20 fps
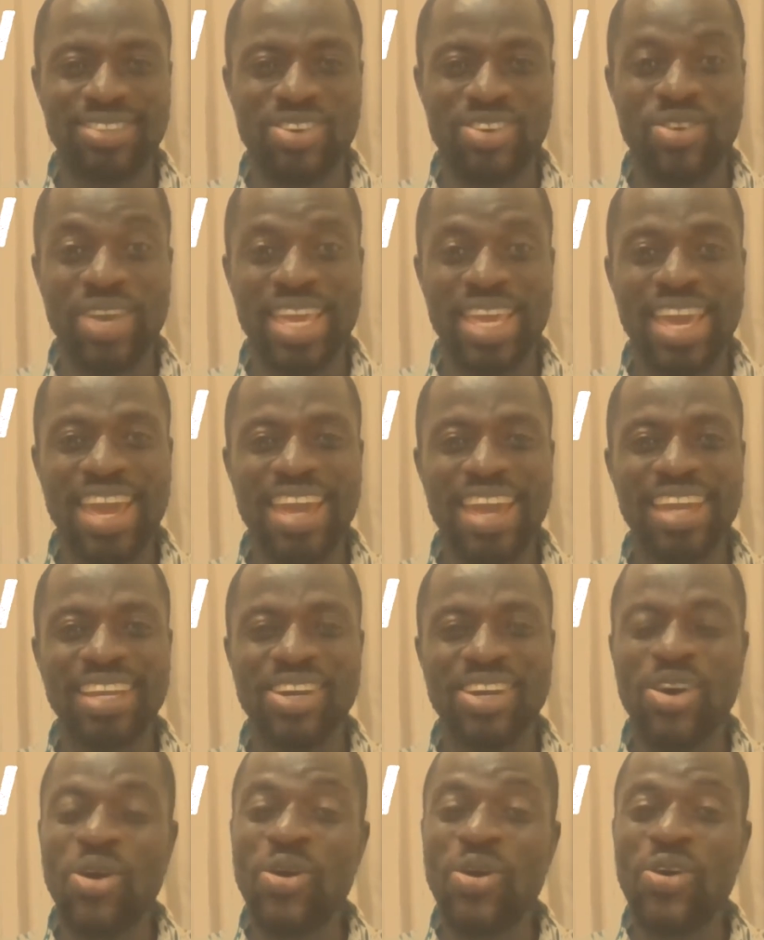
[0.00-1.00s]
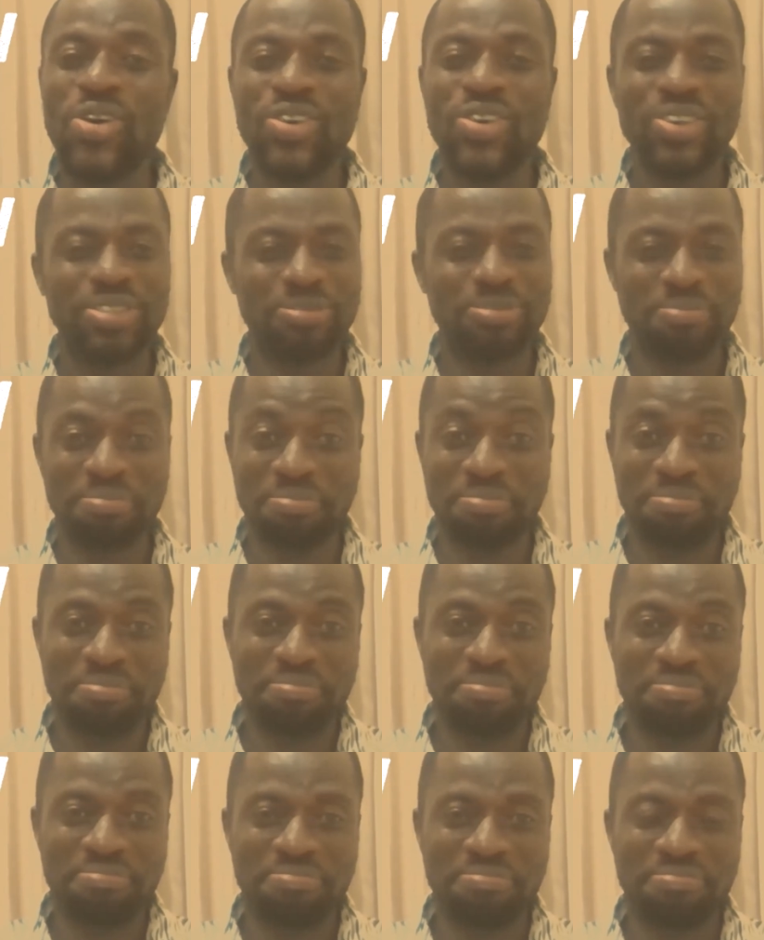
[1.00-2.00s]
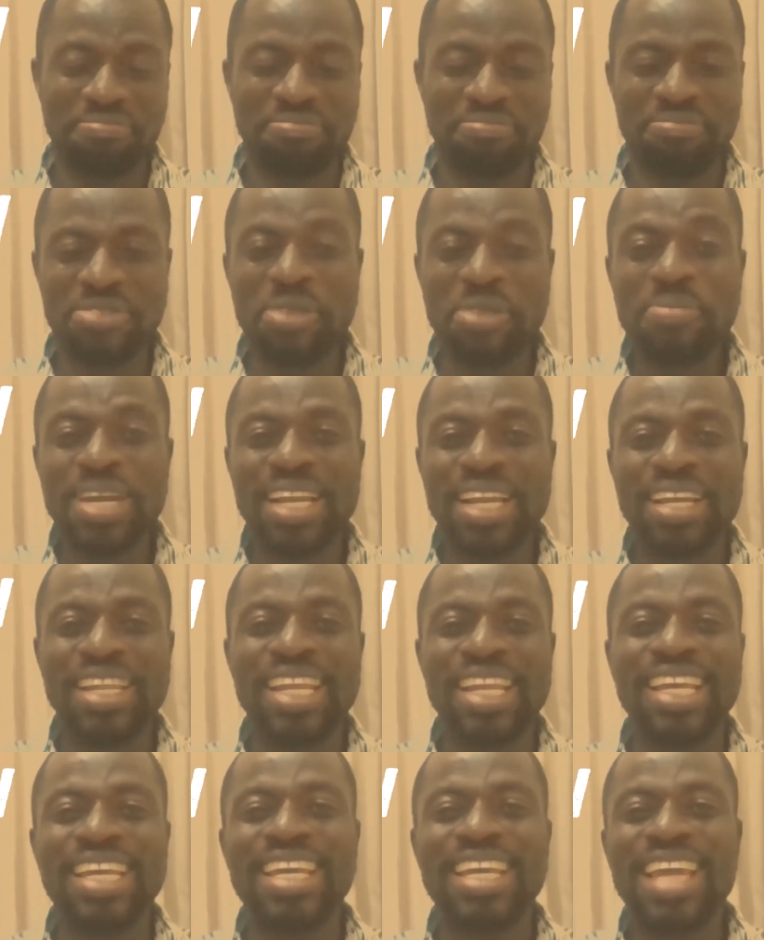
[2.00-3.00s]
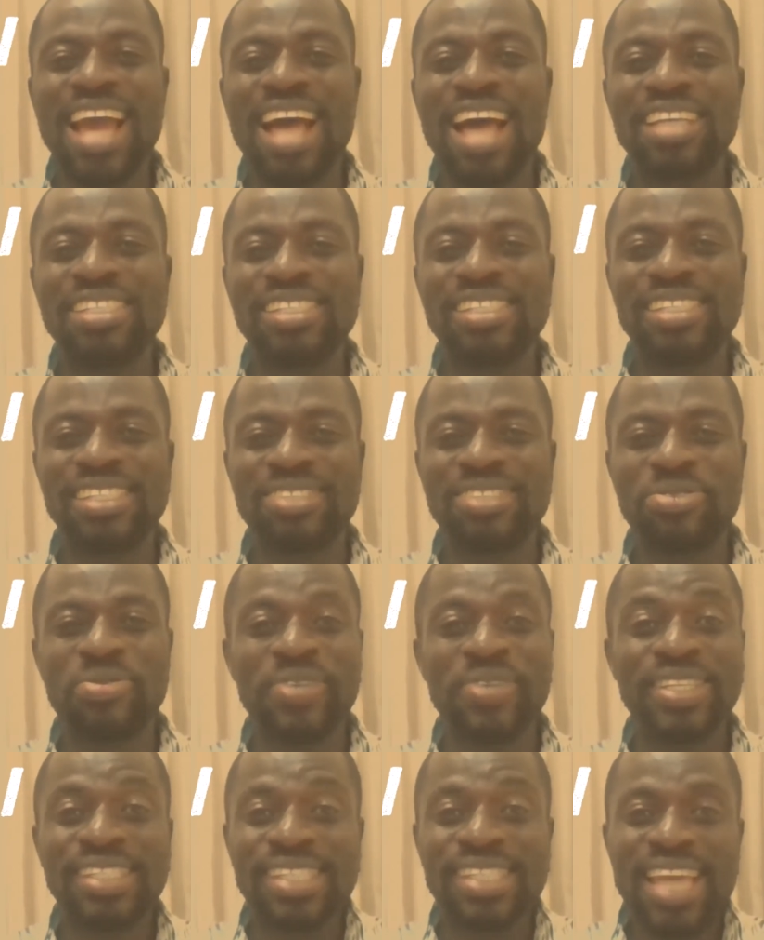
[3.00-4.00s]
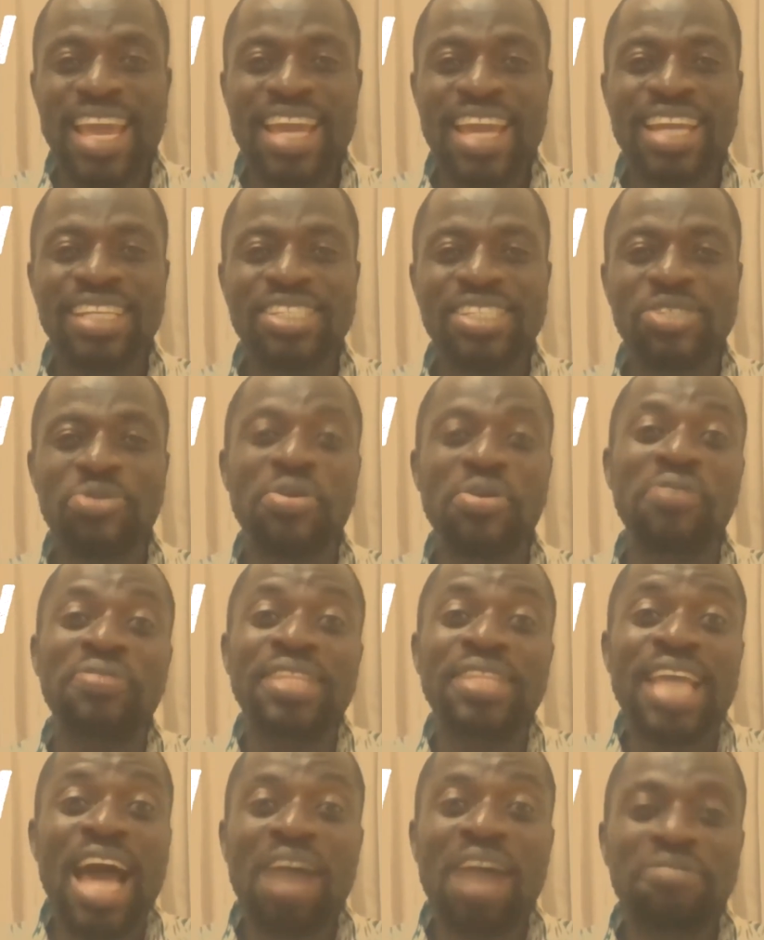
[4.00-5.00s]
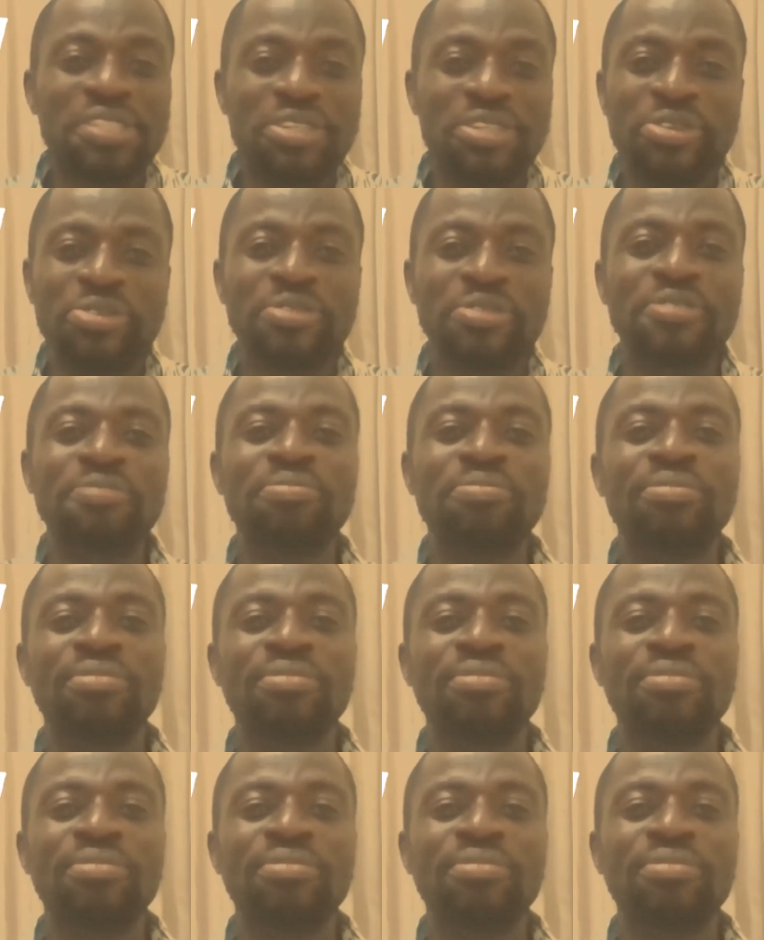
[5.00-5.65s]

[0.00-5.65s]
Okay? Or normally, as we say it, 12 in the afternoon.